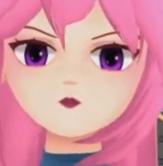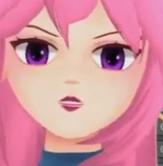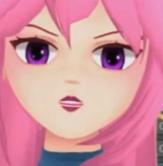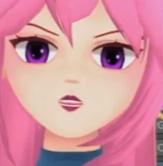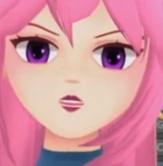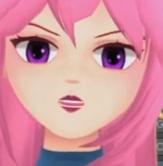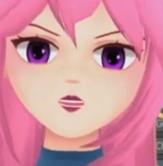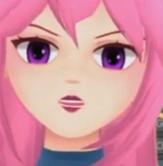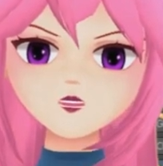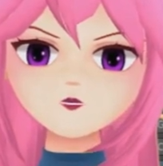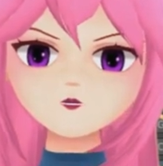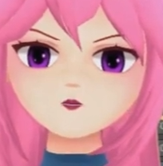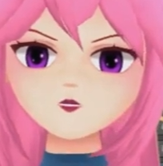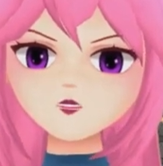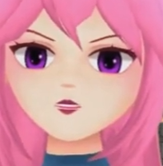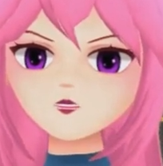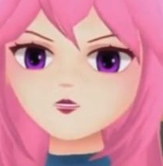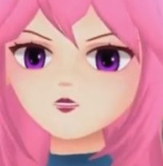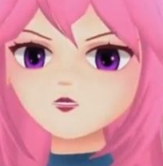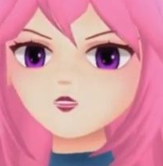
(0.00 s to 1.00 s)
and
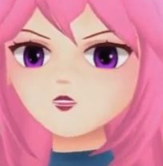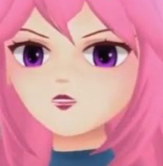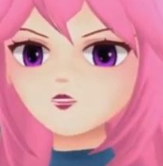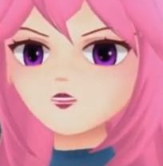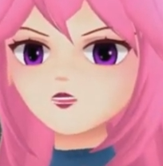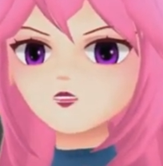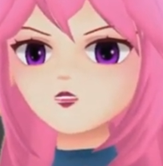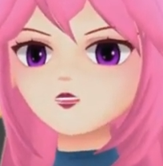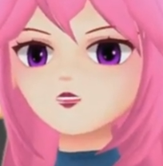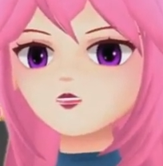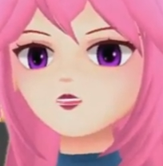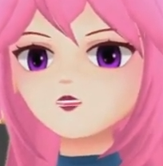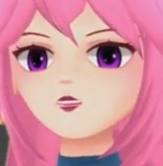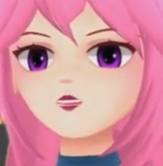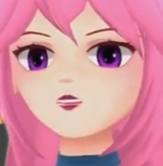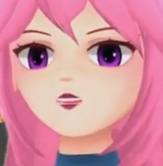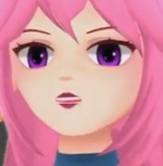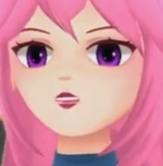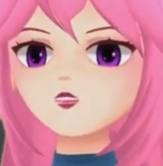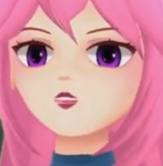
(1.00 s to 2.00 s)
you want to put it
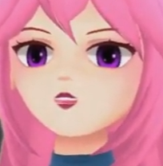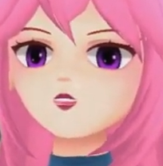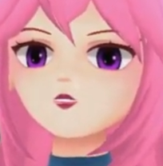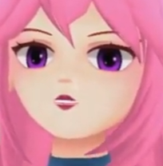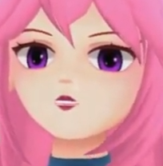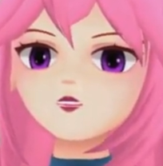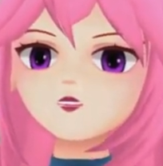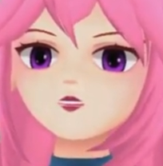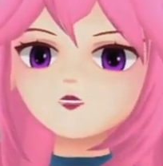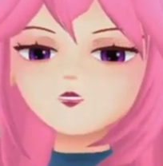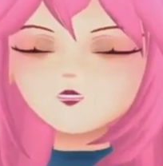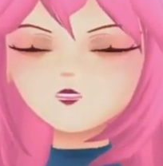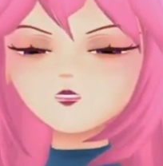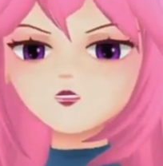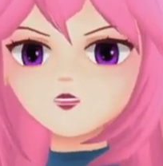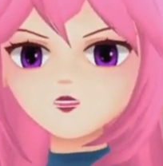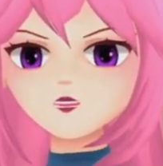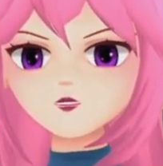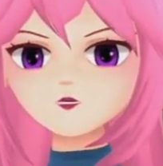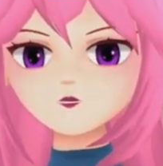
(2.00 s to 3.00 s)
into edit
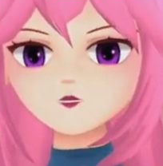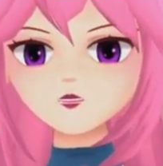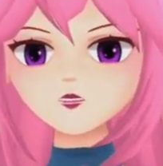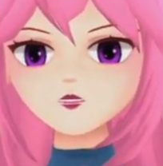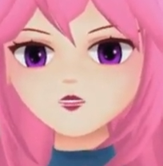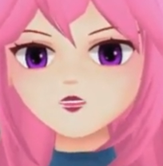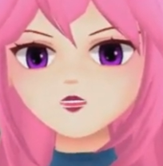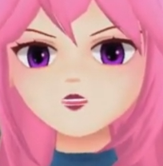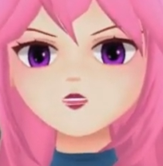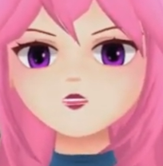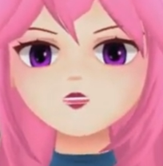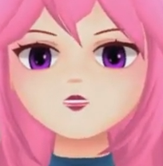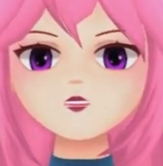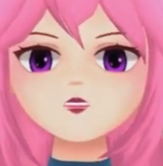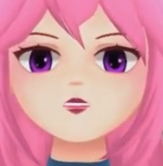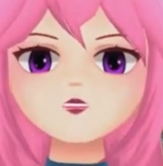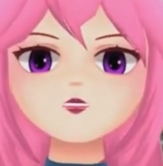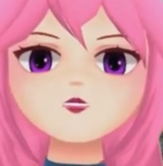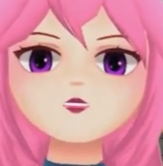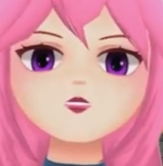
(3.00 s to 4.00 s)
mode and then
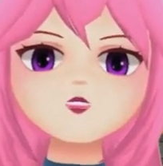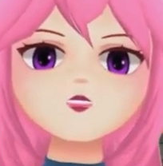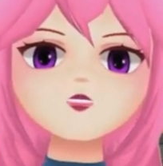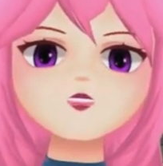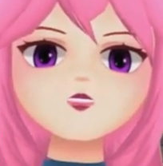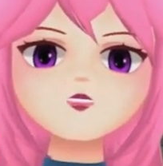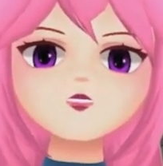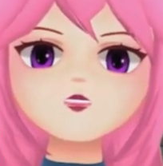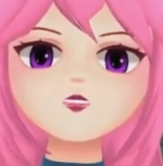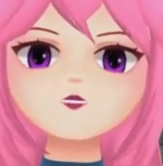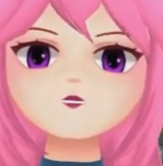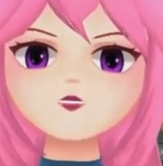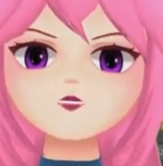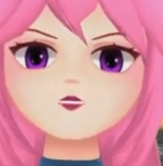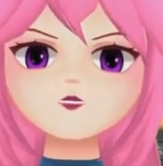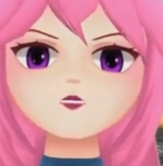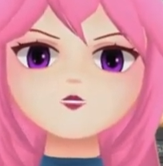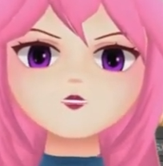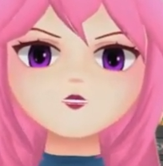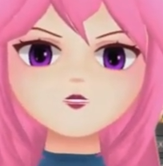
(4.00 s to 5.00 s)
select the
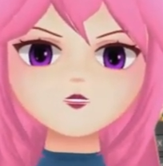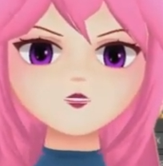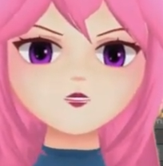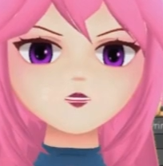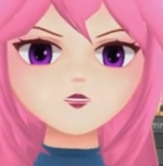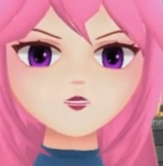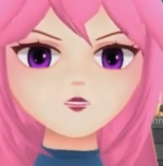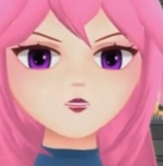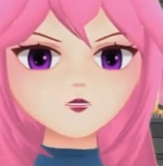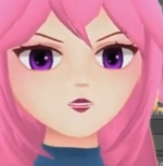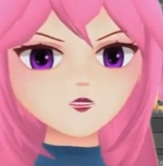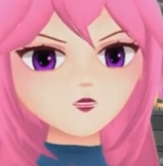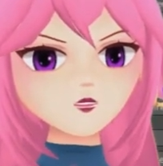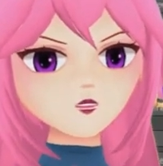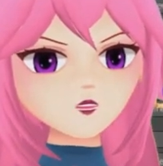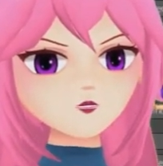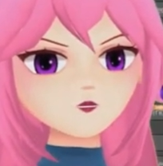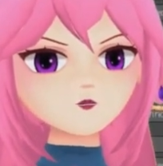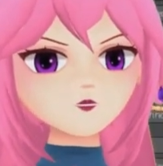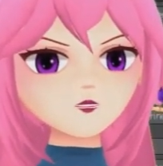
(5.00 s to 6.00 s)
faces
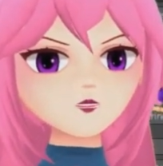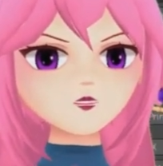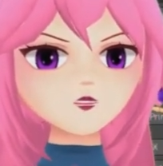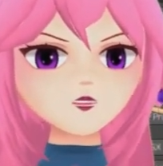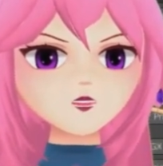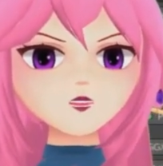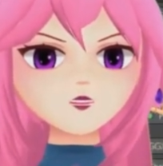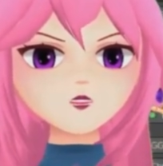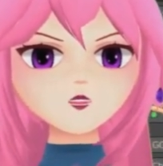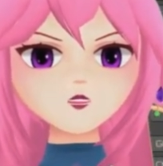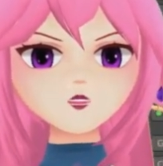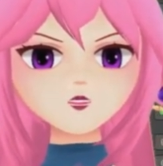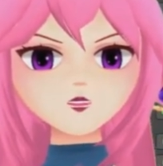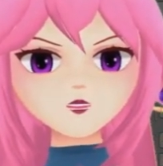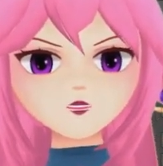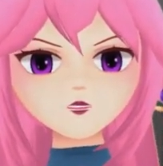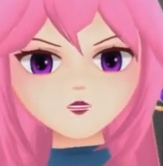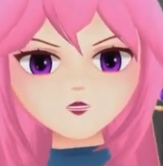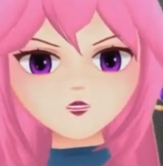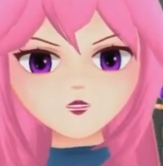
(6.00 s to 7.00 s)
views because we will be
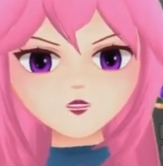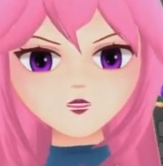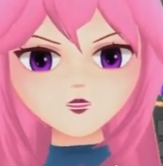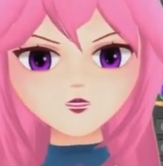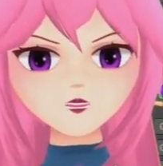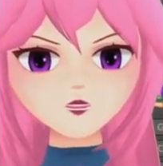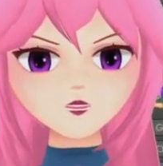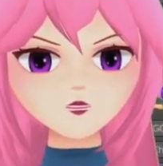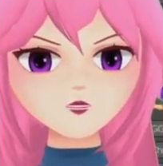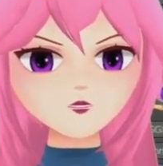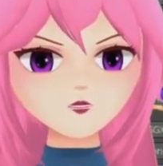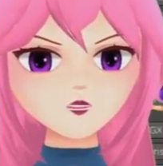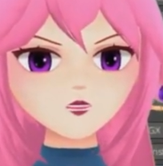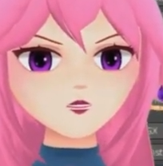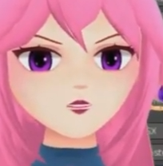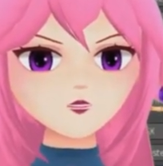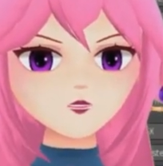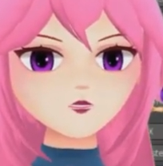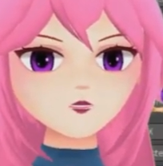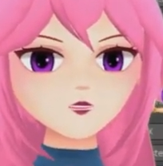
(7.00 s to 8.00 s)
selecting
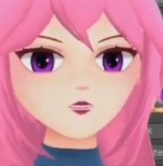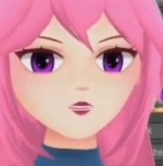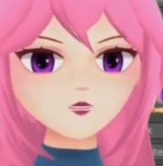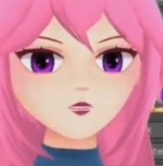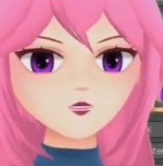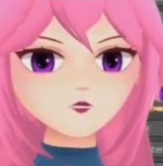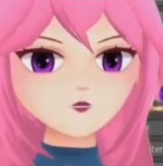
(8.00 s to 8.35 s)
faces.